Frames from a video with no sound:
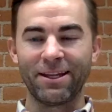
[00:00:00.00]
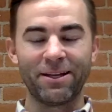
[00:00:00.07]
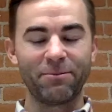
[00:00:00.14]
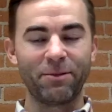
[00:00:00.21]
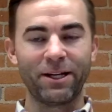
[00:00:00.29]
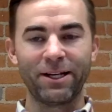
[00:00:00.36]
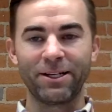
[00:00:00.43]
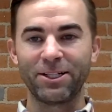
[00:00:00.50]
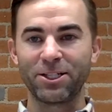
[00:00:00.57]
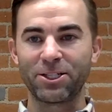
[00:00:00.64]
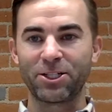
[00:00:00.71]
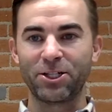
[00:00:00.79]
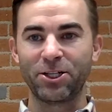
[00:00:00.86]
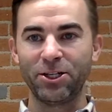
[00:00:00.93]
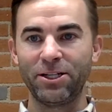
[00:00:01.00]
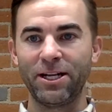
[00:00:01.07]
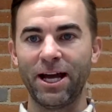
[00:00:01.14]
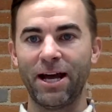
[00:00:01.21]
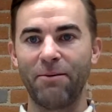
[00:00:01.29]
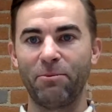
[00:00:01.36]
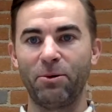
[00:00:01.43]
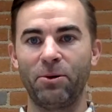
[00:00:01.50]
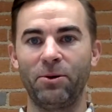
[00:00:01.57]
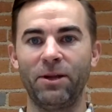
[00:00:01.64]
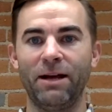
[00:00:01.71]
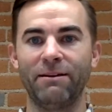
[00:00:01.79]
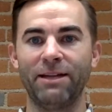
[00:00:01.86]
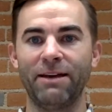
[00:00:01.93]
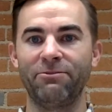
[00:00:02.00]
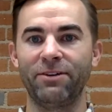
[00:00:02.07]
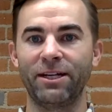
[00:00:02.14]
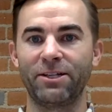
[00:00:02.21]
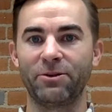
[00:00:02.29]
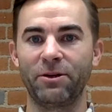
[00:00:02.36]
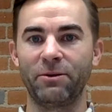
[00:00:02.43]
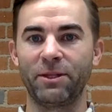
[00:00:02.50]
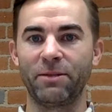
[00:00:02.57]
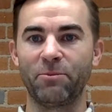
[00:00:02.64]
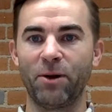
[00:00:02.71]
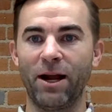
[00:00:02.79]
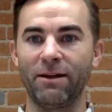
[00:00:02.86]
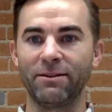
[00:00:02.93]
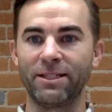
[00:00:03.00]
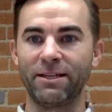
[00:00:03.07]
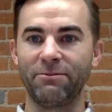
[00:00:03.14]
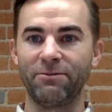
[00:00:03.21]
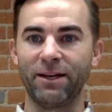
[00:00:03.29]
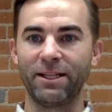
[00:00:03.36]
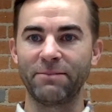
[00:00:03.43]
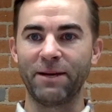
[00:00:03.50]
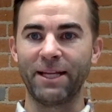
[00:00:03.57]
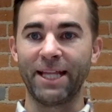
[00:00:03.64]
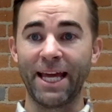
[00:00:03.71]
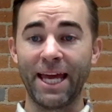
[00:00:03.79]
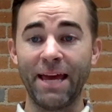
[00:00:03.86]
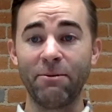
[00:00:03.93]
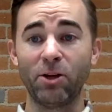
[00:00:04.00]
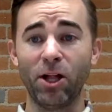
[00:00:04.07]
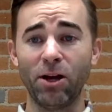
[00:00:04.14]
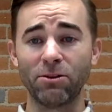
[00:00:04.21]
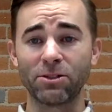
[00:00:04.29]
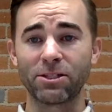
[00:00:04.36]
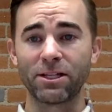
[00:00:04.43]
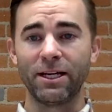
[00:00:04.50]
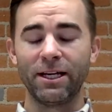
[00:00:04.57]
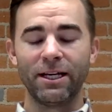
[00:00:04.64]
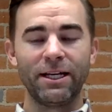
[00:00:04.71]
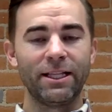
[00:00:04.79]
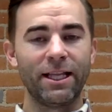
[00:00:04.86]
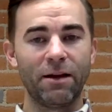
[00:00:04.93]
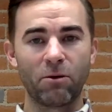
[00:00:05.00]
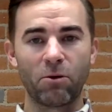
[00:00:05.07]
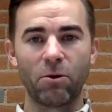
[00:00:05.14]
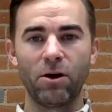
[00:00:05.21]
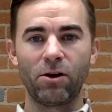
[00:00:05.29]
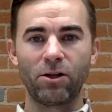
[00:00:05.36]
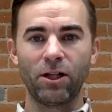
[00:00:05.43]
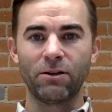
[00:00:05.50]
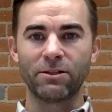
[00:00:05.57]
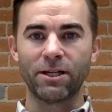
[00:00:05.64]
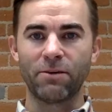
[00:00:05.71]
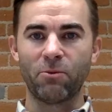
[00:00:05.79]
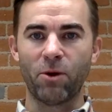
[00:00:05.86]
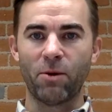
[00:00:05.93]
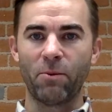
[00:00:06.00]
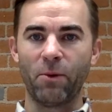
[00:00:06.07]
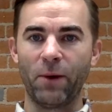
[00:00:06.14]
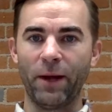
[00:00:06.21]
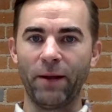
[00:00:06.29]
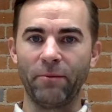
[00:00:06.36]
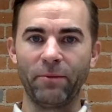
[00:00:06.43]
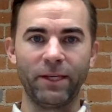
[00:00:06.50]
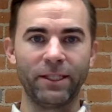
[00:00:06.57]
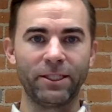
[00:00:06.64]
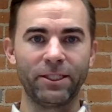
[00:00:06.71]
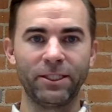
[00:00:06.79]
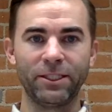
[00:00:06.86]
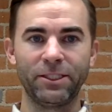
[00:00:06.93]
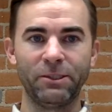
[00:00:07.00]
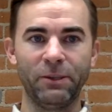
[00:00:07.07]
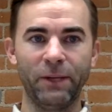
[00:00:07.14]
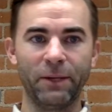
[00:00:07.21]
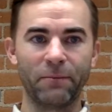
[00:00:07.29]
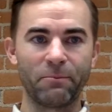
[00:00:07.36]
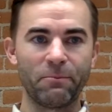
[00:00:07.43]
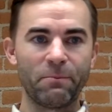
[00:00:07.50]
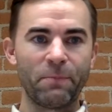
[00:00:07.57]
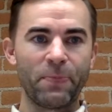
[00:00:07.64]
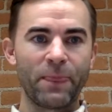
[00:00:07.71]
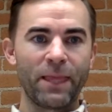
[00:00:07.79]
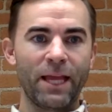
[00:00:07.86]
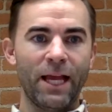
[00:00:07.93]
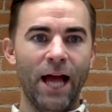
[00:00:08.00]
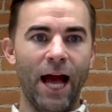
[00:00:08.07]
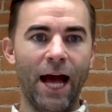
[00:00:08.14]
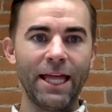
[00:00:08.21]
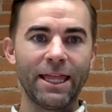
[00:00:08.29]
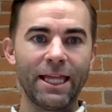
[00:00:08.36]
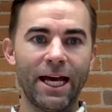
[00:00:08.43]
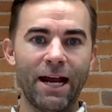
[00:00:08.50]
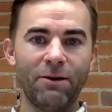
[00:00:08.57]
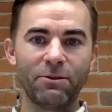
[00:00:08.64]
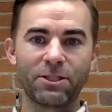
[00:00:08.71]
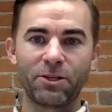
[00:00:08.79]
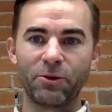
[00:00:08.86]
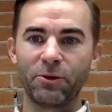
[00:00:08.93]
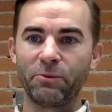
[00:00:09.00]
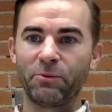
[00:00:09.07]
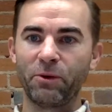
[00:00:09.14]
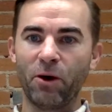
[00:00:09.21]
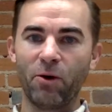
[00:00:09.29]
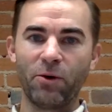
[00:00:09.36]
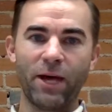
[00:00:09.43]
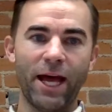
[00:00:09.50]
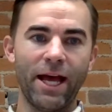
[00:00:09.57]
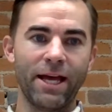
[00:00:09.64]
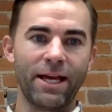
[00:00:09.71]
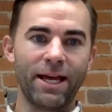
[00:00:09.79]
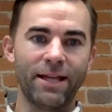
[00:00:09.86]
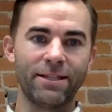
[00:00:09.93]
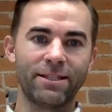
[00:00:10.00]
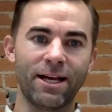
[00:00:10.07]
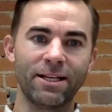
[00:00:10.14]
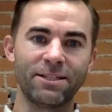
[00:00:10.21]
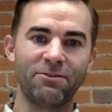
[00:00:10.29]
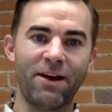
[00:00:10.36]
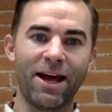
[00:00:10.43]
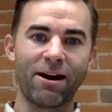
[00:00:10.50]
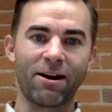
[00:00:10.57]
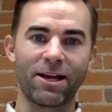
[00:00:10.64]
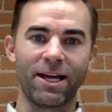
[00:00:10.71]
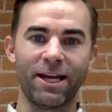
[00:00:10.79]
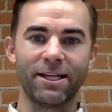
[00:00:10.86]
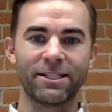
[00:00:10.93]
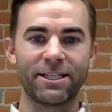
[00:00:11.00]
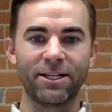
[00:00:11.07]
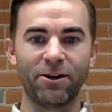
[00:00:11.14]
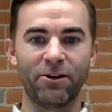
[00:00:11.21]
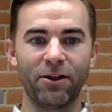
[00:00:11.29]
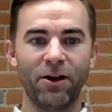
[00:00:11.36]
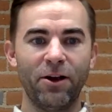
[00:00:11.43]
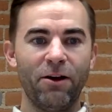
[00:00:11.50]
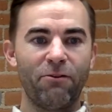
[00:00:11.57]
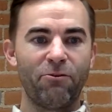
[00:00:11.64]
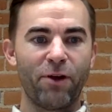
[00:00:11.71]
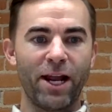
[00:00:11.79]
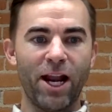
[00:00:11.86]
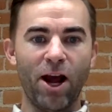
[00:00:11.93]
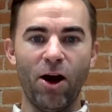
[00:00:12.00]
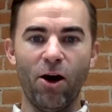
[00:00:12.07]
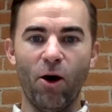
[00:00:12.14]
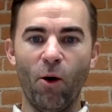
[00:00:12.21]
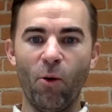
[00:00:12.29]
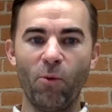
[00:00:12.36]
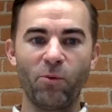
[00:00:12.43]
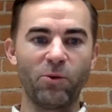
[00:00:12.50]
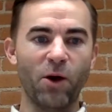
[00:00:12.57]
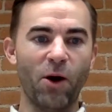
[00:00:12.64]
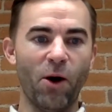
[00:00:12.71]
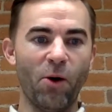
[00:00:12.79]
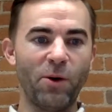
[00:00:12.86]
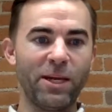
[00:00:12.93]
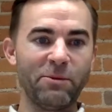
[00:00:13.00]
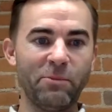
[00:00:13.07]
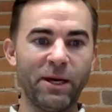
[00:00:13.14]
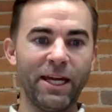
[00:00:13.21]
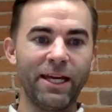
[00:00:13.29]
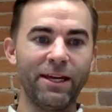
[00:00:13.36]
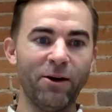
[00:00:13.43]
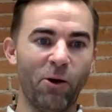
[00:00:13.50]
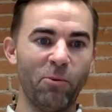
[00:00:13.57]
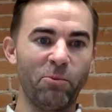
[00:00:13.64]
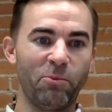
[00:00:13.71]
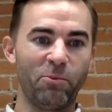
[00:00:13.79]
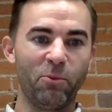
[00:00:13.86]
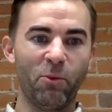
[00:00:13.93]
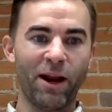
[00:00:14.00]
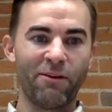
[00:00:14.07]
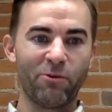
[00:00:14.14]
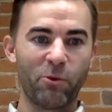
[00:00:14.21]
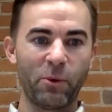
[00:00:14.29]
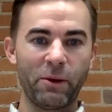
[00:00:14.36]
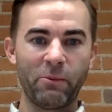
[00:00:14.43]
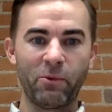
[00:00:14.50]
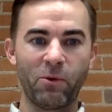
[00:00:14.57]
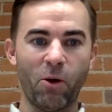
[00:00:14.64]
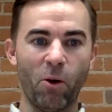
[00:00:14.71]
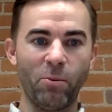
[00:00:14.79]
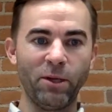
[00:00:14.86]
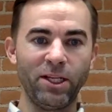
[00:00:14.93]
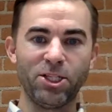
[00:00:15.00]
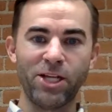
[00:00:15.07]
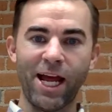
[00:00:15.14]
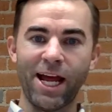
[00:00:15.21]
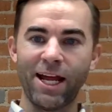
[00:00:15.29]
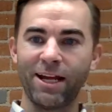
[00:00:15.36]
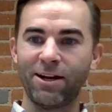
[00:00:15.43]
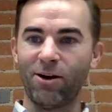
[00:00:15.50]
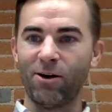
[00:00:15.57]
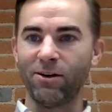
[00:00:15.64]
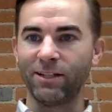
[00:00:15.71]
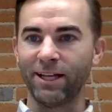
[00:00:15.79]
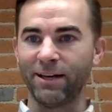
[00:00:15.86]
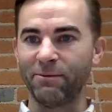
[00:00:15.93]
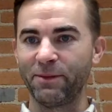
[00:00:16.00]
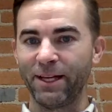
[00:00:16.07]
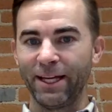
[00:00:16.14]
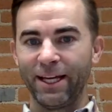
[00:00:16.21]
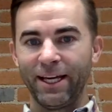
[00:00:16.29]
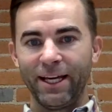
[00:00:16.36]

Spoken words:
Thunderblender just could not pull out that victory with the Browns defense, man. They came close. They were real close at one point, but couldn't do it. I thought I was going okay against Tons of Anarchy until freaking ODB, whatever we OBJ called him.